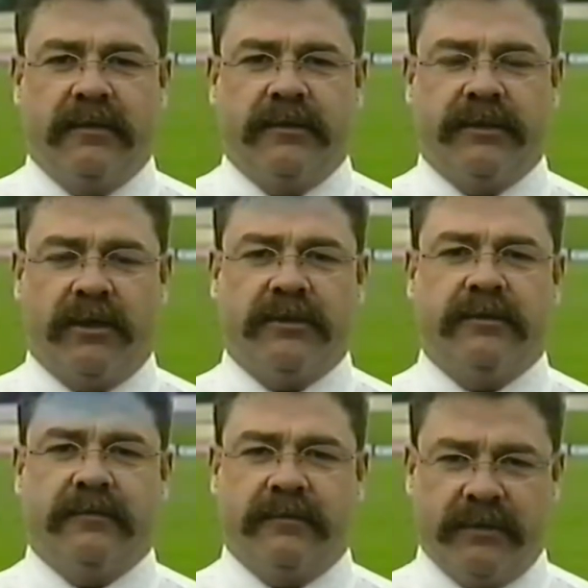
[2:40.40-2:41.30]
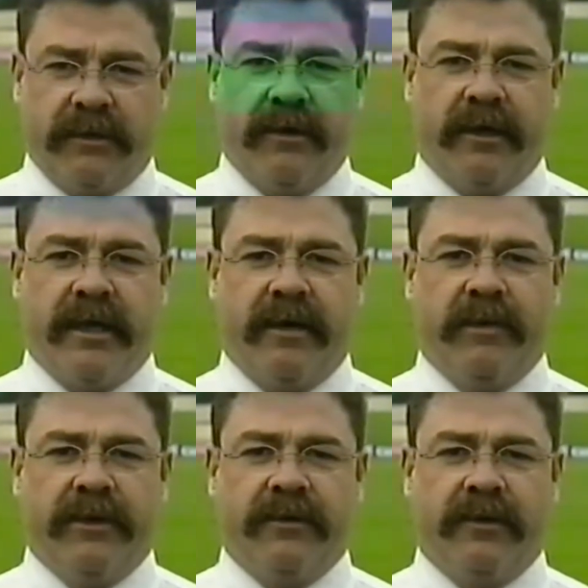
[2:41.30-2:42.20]
Sos, sorry I can't
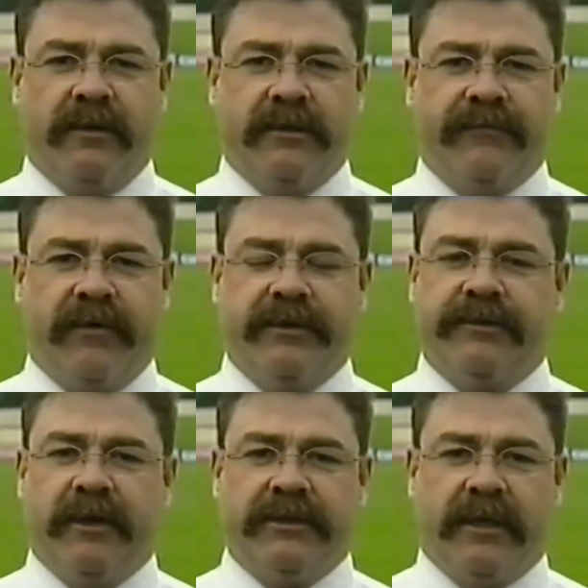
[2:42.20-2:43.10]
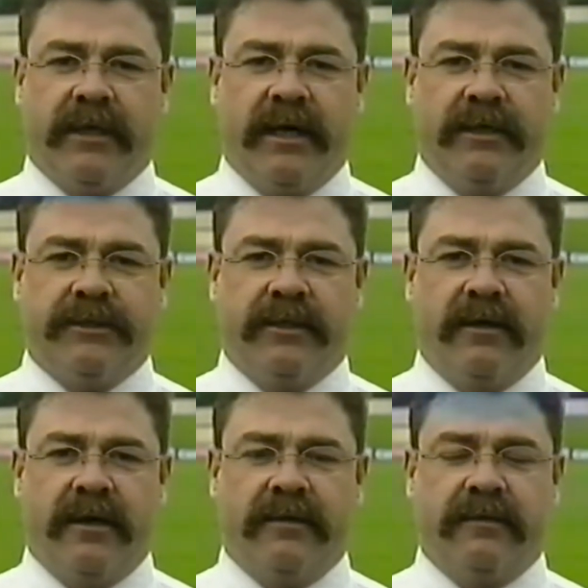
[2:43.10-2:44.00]
be with you on this very special occasion
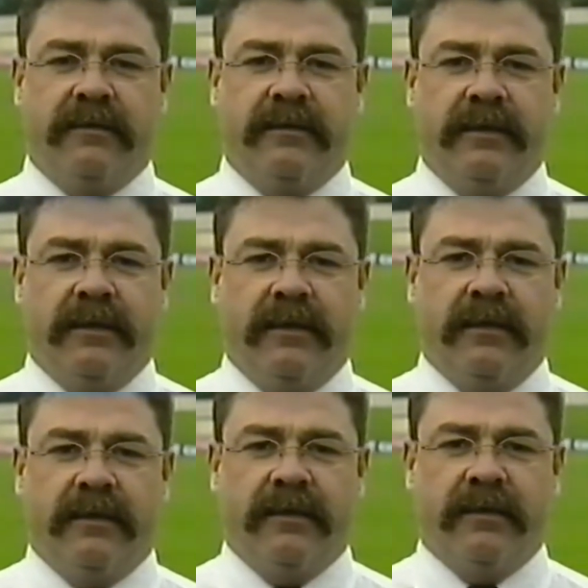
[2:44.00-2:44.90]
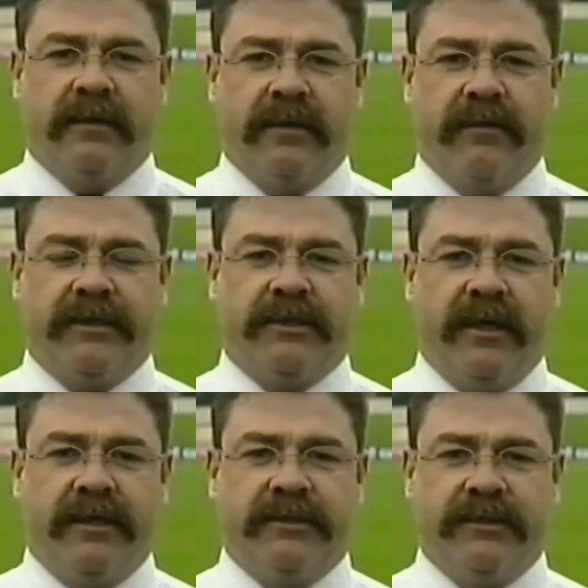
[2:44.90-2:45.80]
tonight.
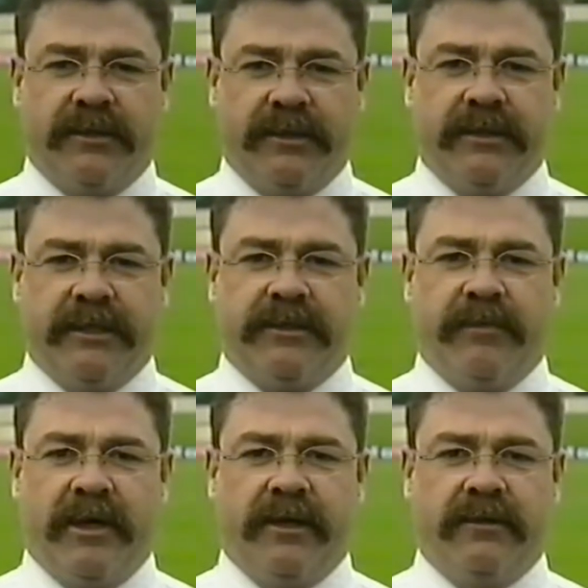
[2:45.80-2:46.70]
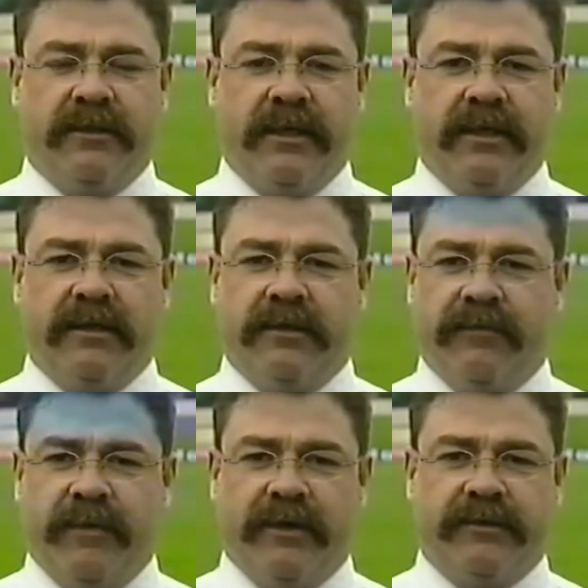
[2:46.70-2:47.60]
Congratulations on your testimonial year.
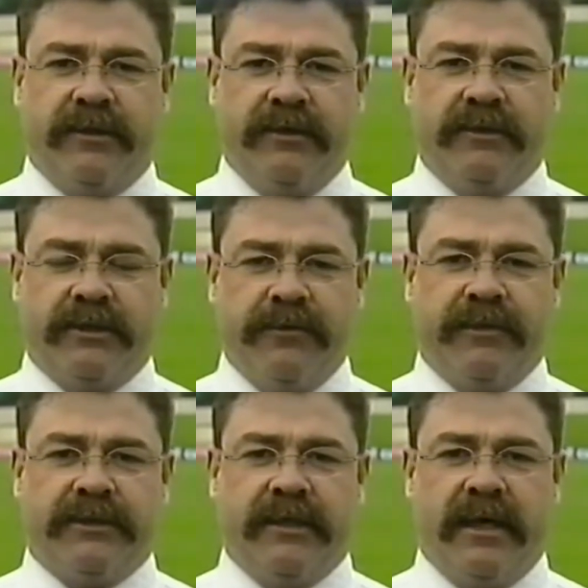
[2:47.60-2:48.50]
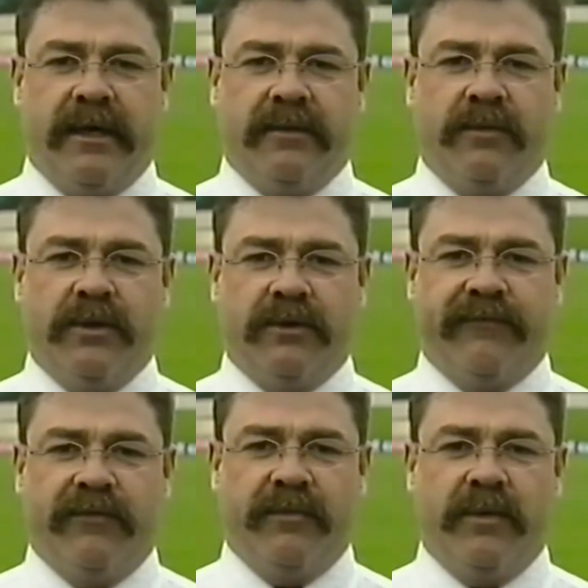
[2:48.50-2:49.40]
You've been a true superstar in the world
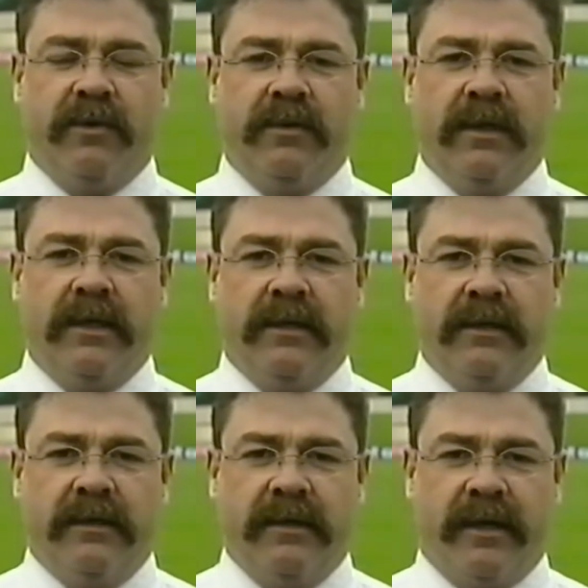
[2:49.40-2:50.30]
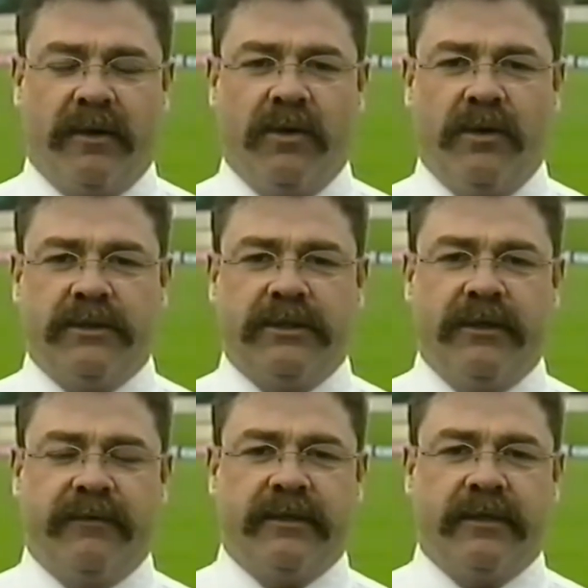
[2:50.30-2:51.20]
of football and a loyal
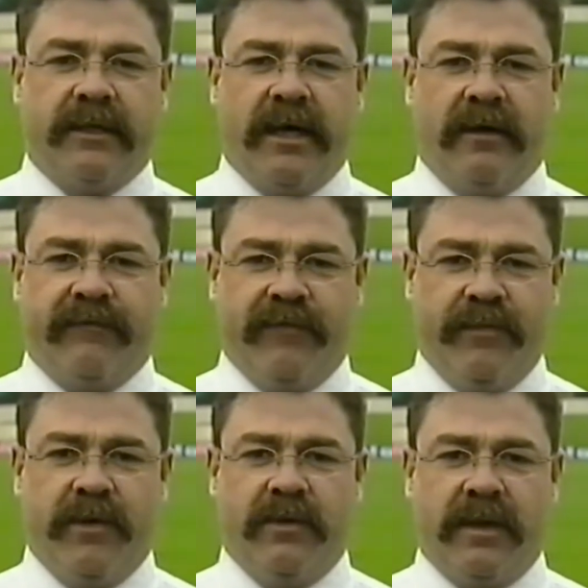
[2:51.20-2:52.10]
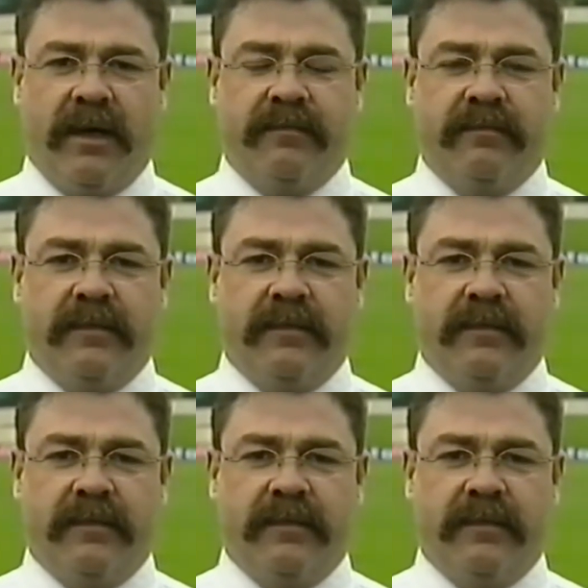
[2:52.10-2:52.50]
servant to the Carlton Football Club.